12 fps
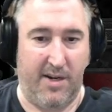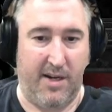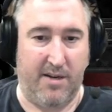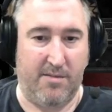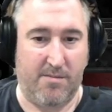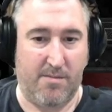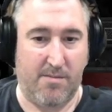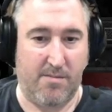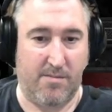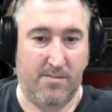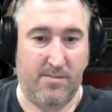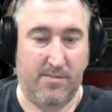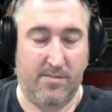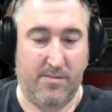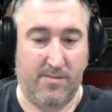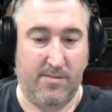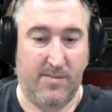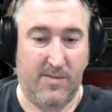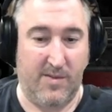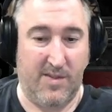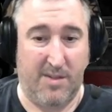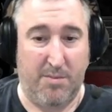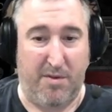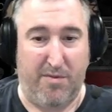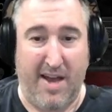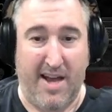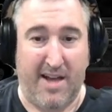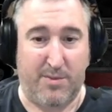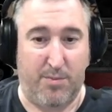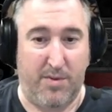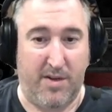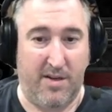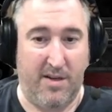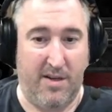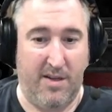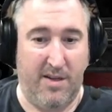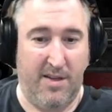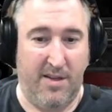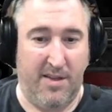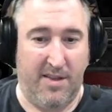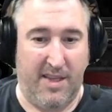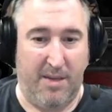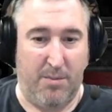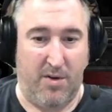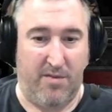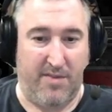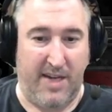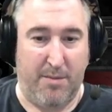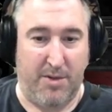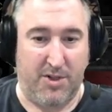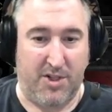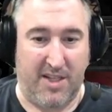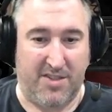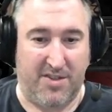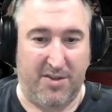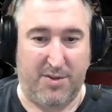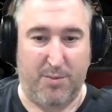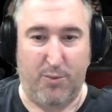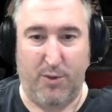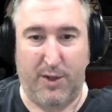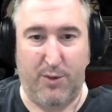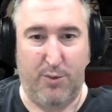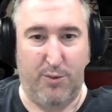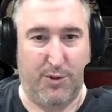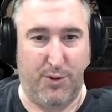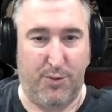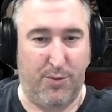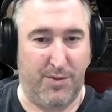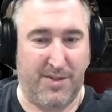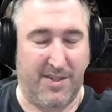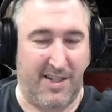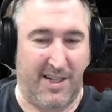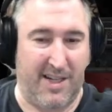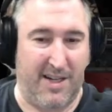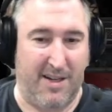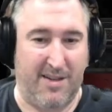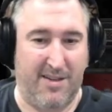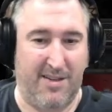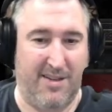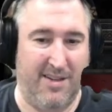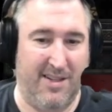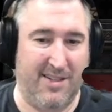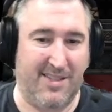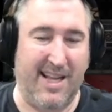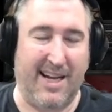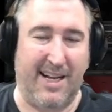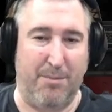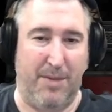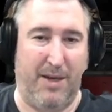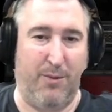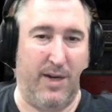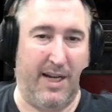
It'll be fast, but the amount of damage, unless there's some really cool jewels, it's not gonna beat what I